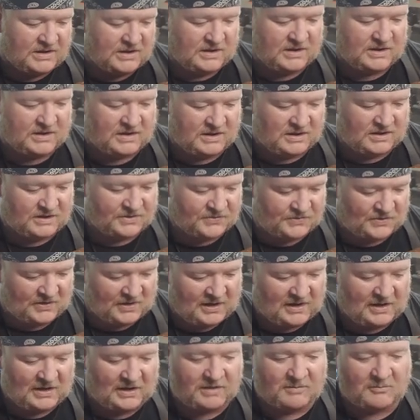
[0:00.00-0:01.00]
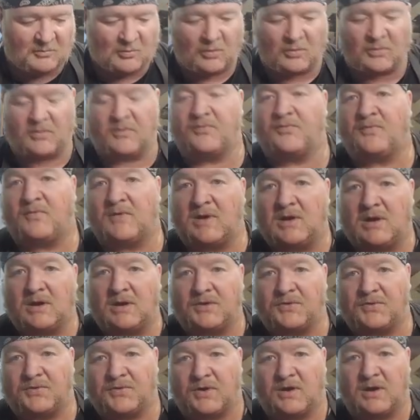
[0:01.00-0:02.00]
a uh, slightly more
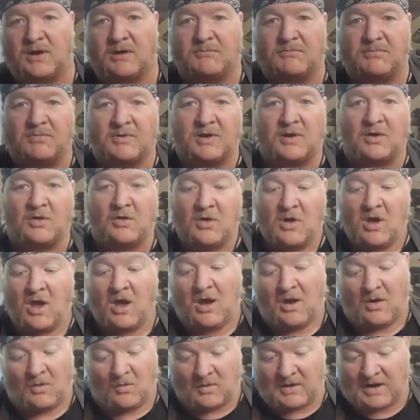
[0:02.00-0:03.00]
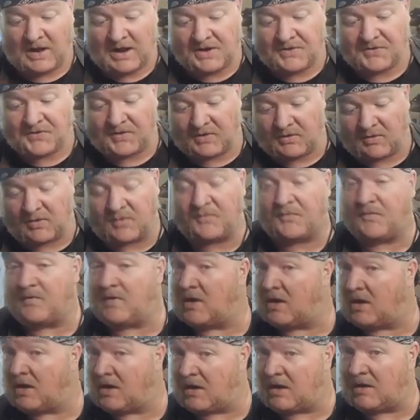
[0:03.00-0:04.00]
refined shape. Now, when I say
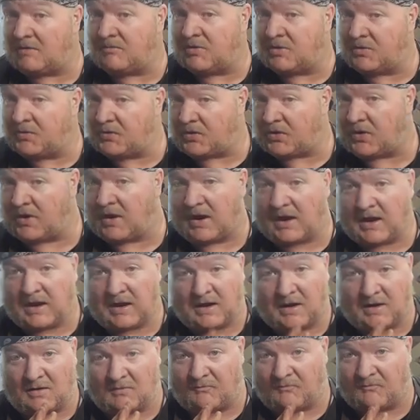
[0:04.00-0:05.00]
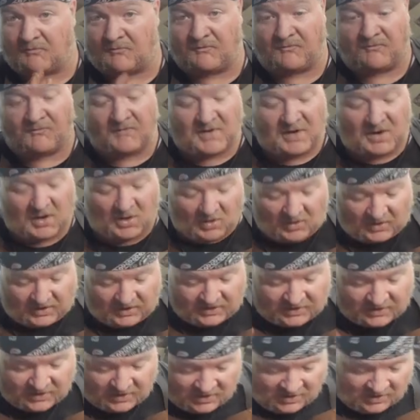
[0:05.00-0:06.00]
refined, I'm using that in a
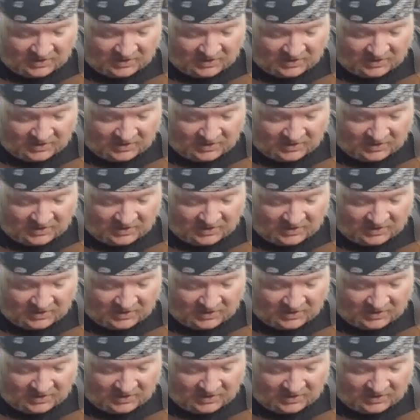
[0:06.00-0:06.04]
very,